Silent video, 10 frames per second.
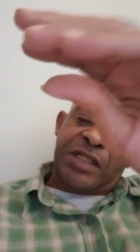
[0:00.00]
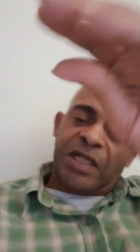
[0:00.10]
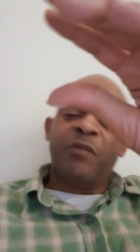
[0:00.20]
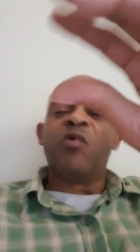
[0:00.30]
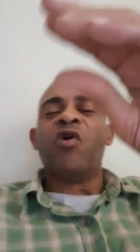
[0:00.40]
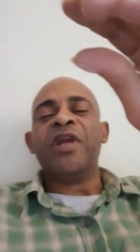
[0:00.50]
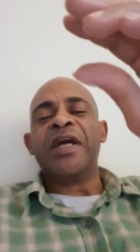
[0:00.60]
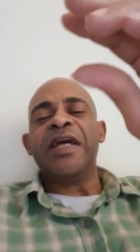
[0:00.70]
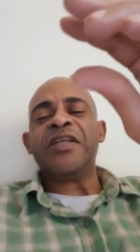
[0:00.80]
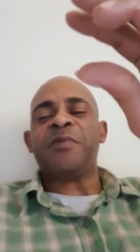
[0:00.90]
I'm going
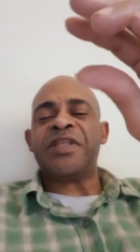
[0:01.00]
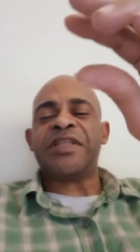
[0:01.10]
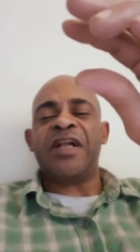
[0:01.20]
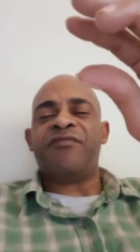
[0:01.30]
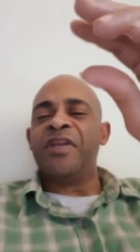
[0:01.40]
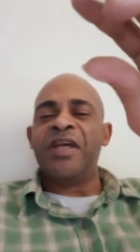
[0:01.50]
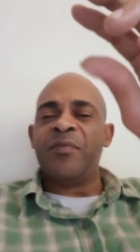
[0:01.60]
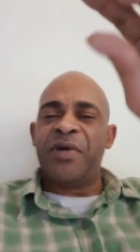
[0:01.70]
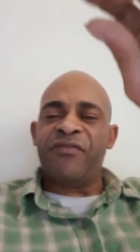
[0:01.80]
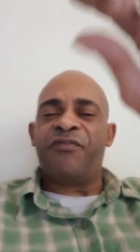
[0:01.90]
against myself a little
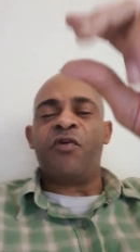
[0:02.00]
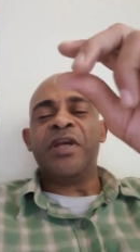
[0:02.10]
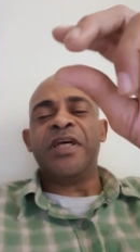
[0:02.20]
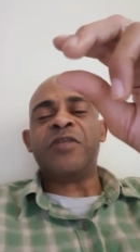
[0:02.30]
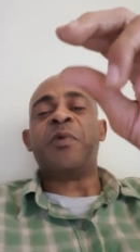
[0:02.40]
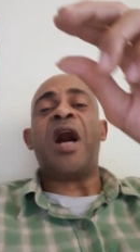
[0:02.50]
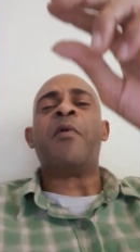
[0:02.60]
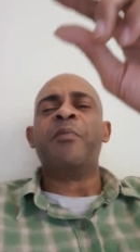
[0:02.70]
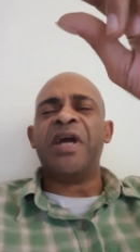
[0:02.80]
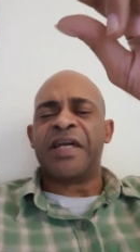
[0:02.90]
bit for this, but I'm
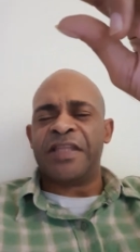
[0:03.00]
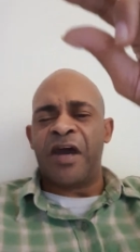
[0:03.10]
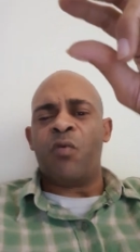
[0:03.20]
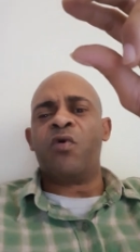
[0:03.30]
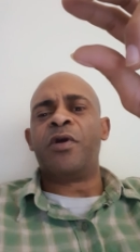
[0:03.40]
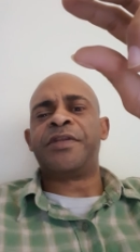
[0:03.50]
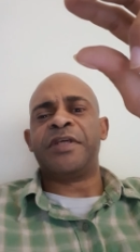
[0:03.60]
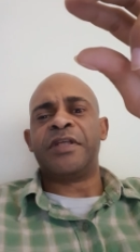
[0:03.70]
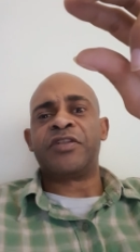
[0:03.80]
going to make it damn worth it.